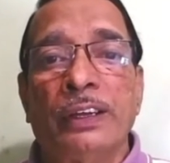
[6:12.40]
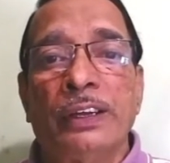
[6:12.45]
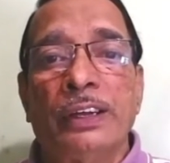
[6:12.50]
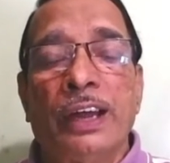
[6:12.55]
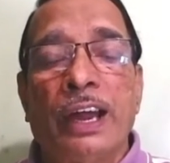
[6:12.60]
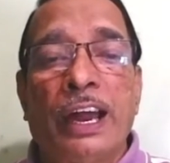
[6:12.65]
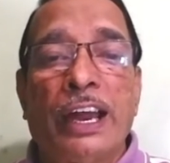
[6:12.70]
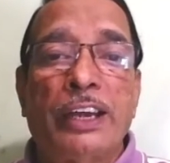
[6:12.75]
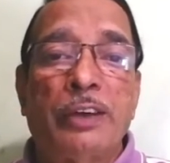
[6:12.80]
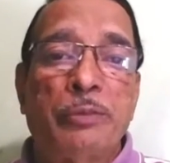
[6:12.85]

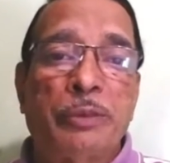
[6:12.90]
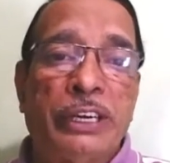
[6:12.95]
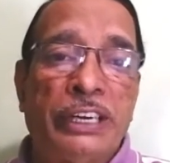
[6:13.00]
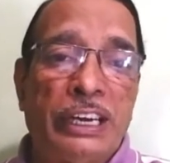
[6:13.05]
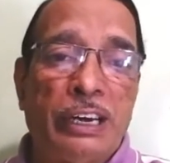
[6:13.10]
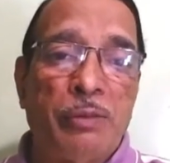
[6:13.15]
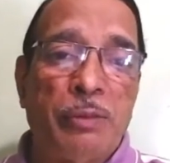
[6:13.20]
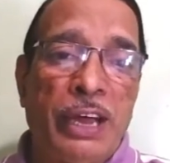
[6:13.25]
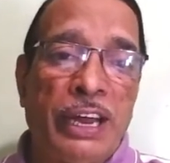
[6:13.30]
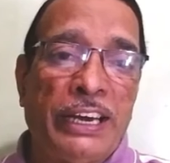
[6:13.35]
And
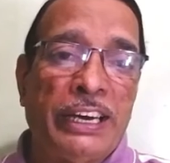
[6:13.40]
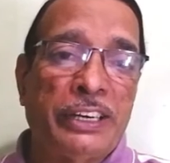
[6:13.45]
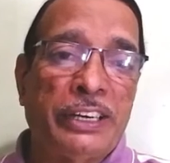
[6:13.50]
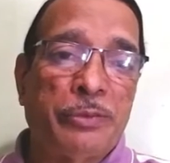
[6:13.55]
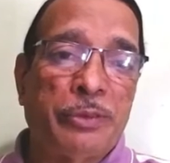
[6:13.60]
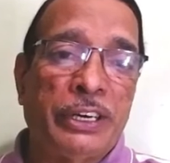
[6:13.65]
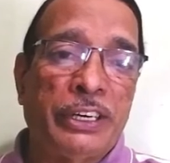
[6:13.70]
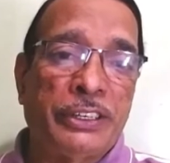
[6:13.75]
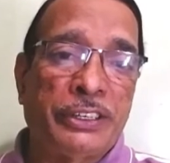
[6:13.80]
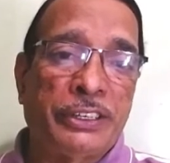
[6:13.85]
middle
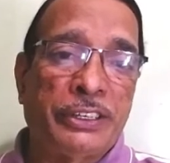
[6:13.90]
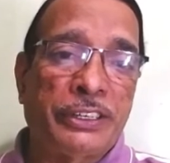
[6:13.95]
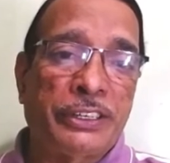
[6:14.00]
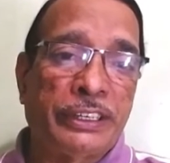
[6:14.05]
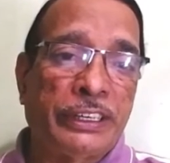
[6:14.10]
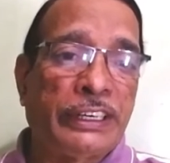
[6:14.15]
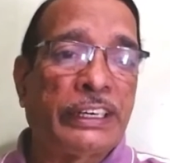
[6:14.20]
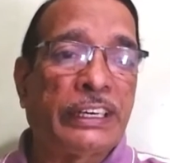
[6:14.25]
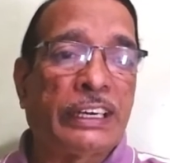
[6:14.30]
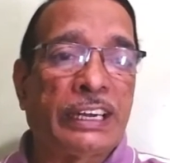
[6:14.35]
management,
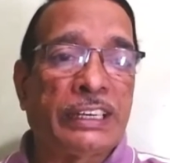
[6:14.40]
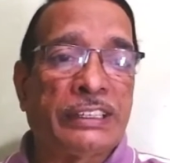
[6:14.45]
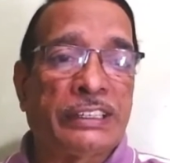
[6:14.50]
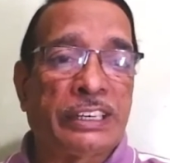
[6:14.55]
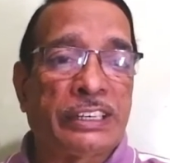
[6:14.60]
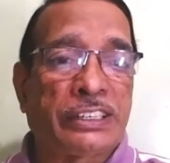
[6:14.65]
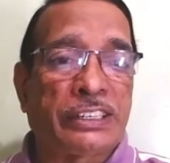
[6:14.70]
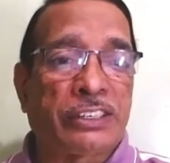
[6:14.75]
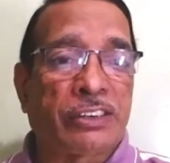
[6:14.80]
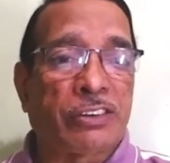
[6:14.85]
it
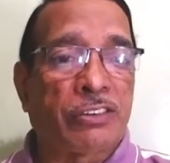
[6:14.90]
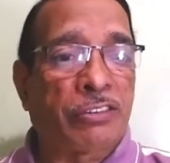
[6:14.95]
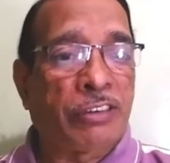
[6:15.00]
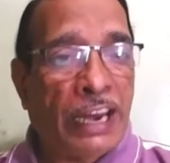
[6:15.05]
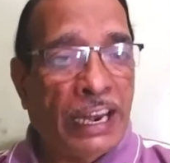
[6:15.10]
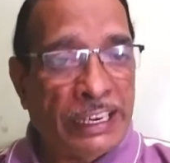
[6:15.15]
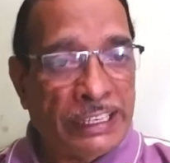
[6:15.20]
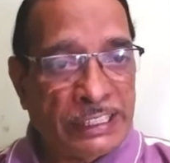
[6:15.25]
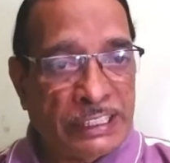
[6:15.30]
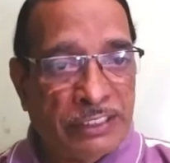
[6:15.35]
consists of
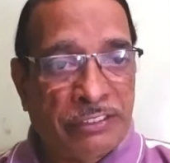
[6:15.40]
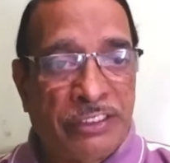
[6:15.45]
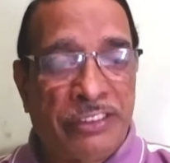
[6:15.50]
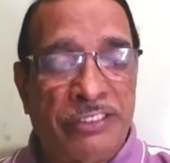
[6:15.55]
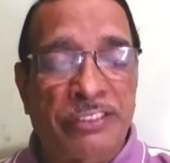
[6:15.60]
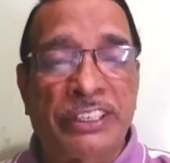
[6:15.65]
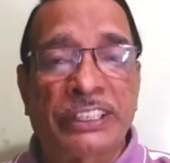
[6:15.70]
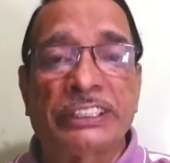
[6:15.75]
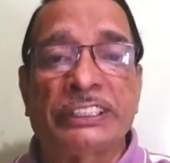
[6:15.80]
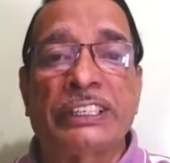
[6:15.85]
heads of the
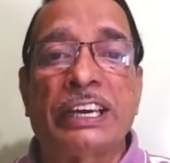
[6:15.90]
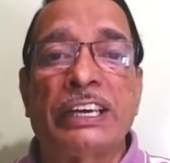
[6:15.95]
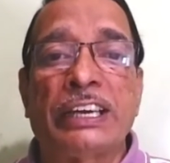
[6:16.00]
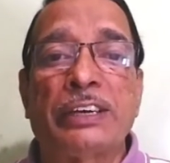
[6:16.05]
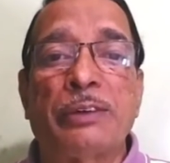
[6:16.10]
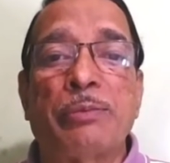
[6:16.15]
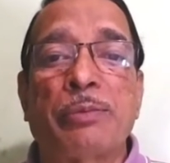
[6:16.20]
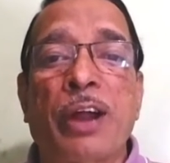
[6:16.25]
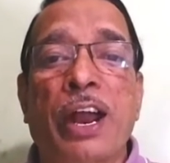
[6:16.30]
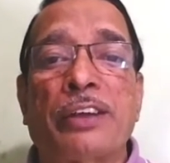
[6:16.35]
functional
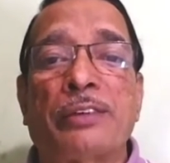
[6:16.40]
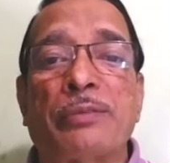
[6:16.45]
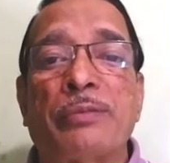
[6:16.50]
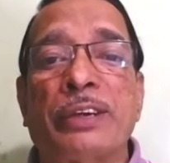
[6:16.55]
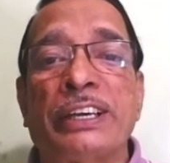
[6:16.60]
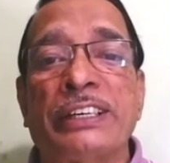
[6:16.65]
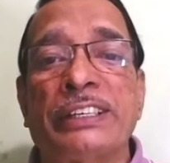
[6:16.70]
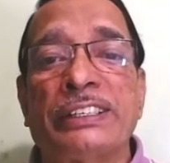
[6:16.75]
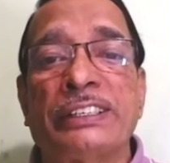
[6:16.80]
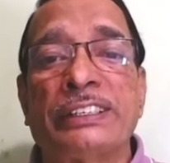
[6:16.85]

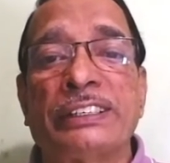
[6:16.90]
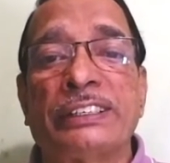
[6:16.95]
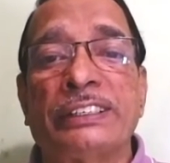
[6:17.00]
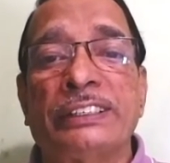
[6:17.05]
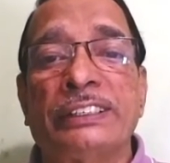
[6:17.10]
departments.